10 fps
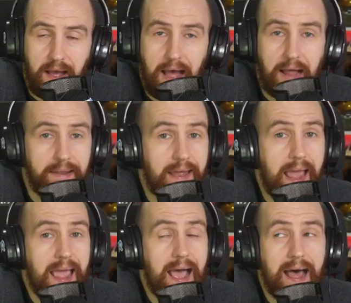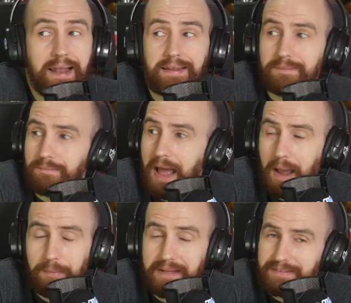I'll I'll
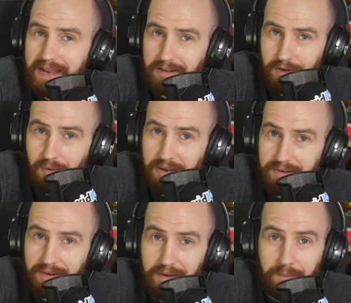happily take the comment,